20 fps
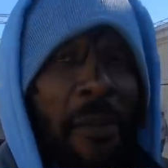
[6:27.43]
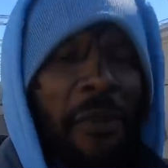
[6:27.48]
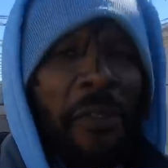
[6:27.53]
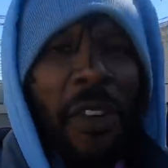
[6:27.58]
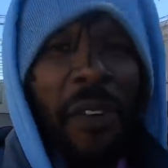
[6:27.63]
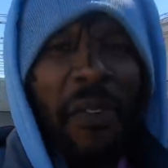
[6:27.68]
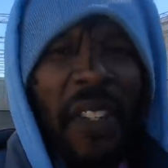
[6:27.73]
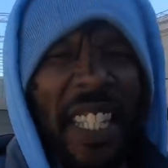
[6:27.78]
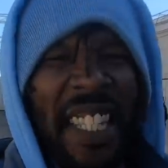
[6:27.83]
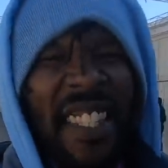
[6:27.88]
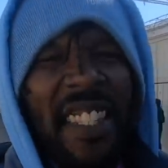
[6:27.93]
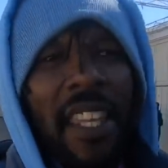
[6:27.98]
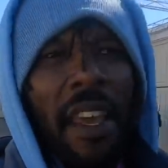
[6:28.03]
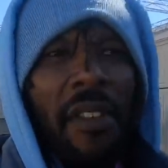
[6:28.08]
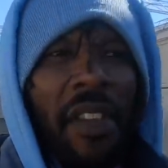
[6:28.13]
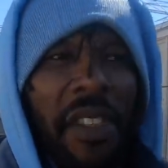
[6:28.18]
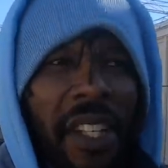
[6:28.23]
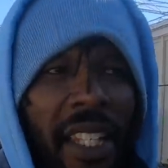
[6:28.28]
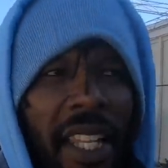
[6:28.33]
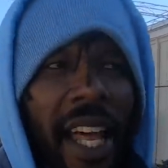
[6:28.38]

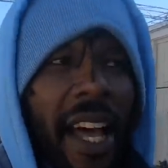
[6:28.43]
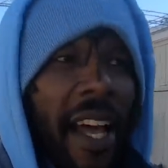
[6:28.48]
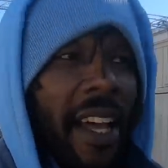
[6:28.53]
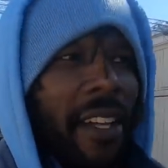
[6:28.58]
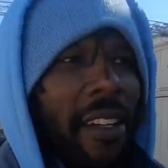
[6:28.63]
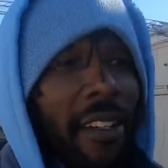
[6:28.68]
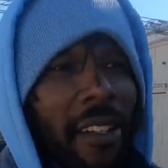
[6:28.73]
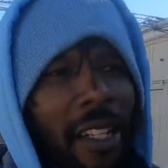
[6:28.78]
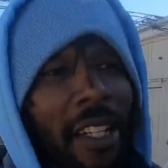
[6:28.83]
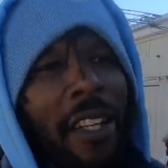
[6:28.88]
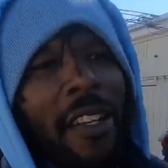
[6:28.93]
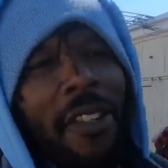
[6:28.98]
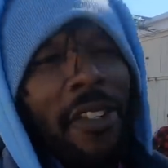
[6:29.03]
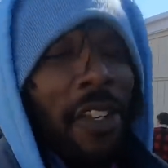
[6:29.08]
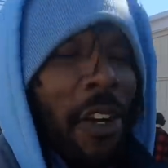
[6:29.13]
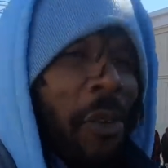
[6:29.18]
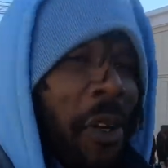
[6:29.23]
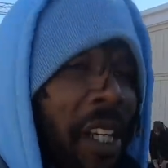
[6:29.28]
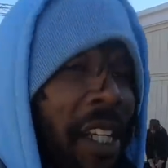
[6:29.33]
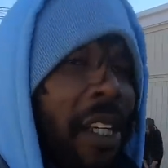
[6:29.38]
57th in line.
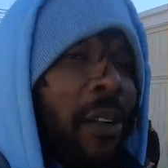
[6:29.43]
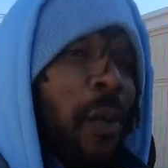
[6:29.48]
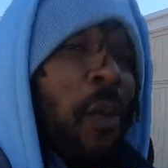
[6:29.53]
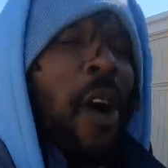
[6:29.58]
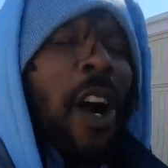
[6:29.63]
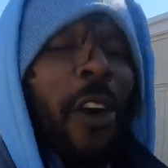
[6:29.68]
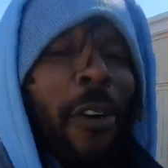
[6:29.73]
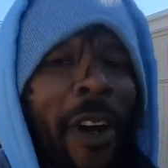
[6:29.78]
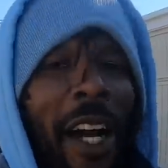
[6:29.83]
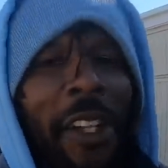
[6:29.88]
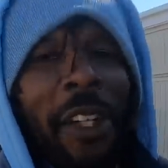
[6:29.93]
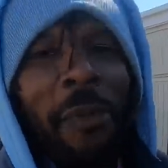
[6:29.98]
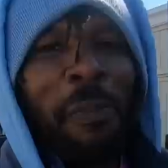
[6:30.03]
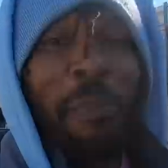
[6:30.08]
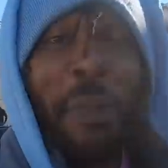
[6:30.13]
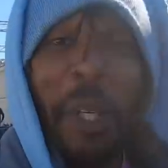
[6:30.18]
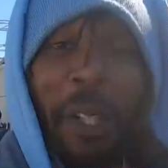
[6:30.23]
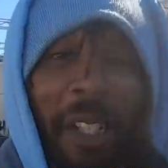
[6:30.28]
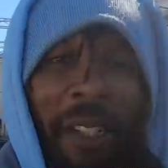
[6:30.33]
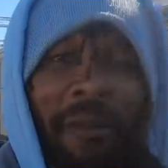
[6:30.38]
So we're going to walk around the
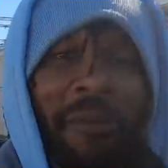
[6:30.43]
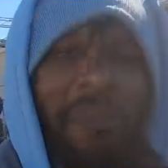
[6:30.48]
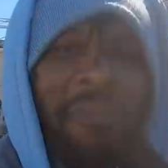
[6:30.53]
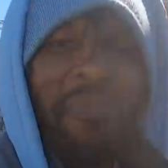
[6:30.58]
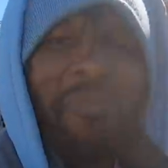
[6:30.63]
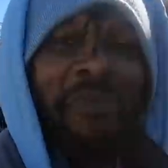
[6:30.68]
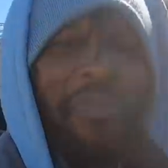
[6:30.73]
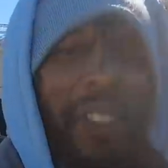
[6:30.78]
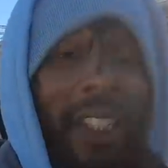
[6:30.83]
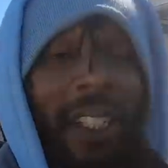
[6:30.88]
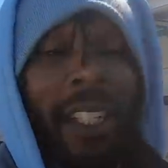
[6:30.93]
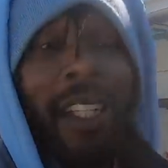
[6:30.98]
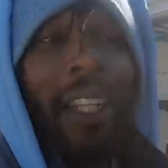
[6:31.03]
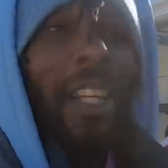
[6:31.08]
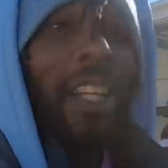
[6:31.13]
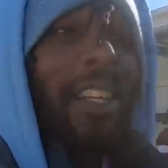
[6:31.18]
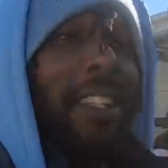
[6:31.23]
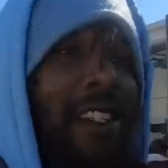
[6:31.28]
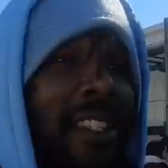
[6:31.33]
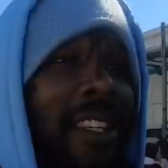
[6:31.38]
building
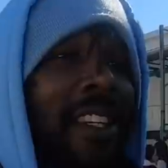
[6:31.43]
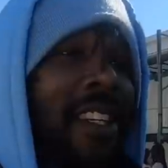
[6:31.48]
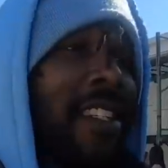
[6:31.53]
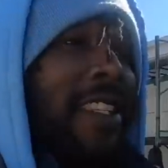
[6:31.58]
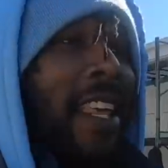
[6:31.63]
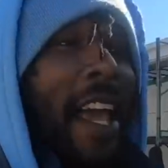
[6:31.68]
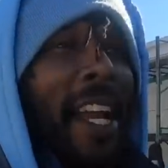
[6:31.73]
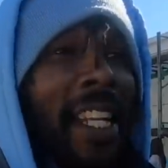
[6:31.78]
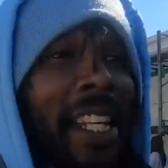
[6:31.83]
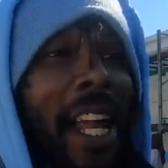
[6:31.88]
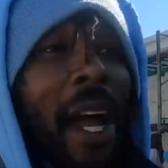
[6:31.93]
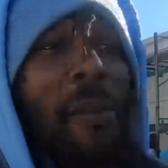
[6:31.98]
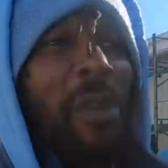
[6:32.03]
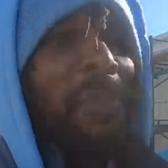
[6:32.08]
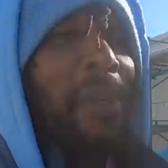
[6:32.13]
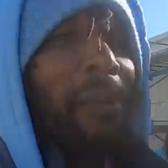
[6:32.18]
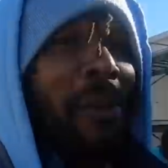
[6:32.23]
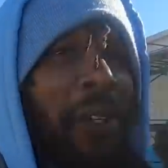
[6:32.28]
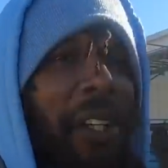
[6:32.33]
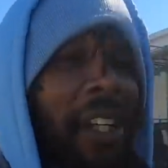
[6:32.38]
and see exactly how many
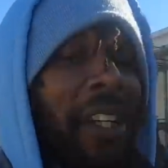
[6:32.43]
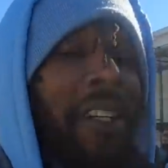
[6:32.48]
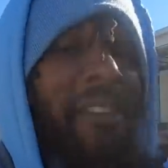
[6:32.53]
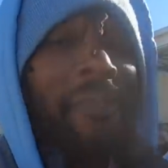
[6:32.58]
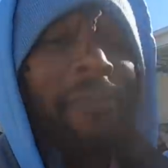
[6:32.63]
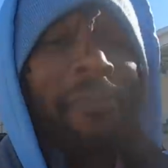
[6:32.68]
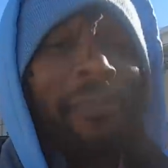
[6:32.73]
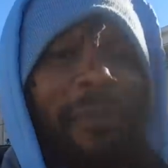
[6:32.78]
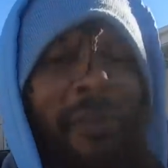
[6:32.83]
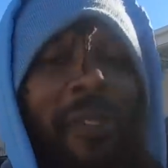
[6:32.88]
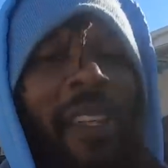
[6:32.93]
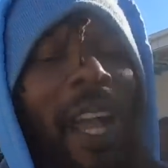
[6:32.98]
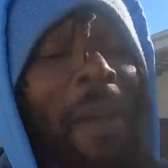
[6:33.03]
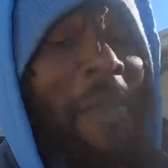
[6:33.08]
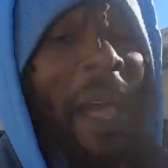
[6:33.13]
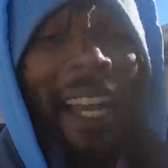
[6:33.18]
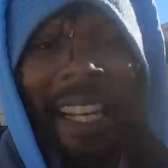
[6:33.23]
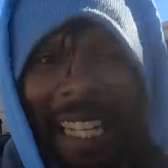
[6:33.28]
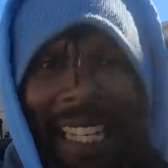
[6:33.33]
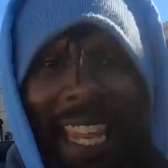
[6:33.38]
people are here. I'm
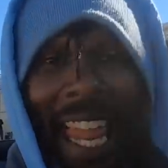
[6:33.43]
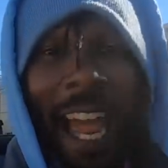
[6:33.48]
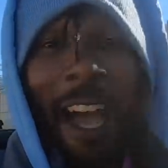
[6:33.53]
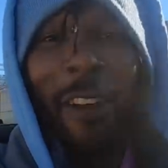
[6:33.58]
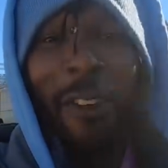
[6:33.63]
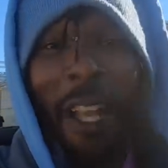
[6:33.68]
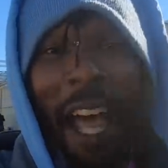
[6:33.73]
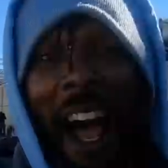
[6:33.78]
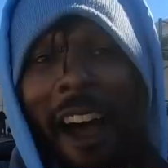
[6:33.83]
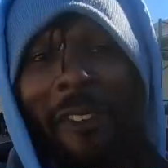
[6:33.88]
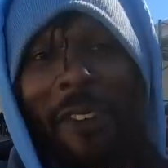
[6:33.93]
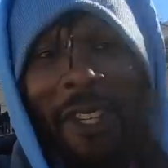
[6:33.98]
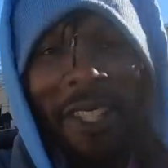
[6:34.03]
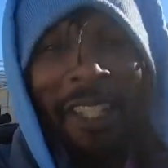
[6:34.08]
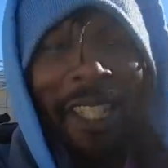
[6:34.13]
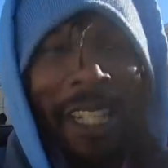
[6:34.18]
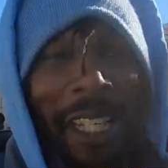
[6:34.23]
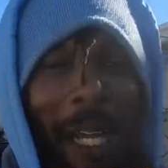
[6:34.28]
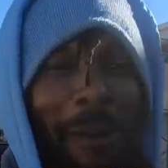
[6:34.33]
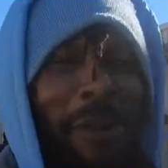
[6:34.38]
not going to count,
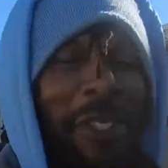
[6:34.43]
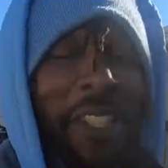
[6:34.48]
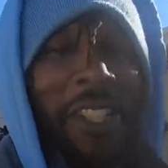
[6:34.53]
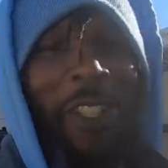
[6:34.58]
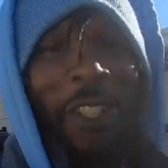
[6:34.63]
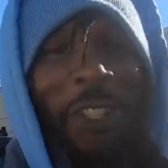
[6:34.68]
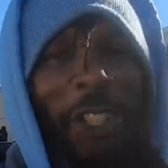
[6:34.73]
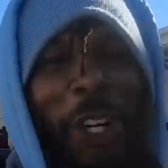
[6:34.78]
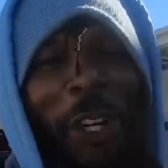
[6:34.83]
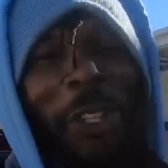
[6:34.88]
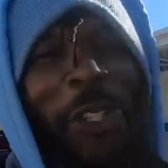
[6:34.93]
obviously. I'm just going to show